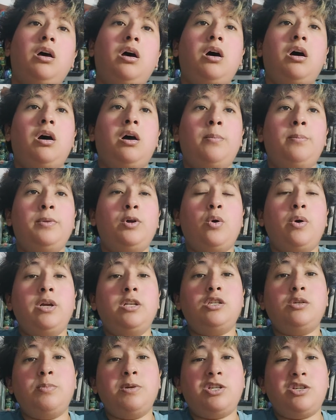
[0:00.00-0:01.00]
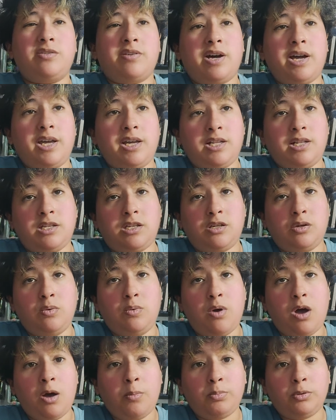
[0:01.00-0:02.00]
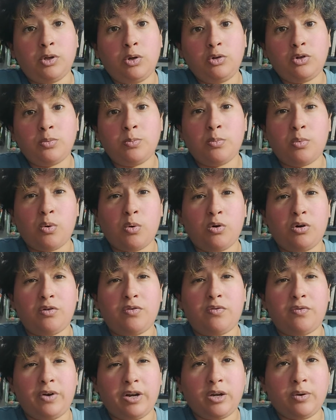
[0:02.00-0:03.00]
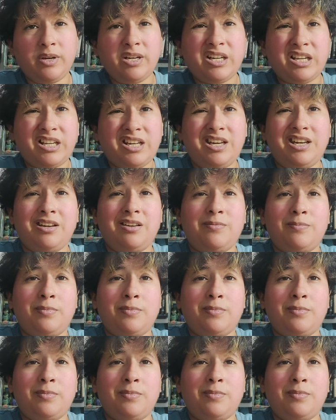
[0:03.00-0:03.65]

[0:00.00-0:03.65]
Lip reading: I'm going to be trying to upload more frequently.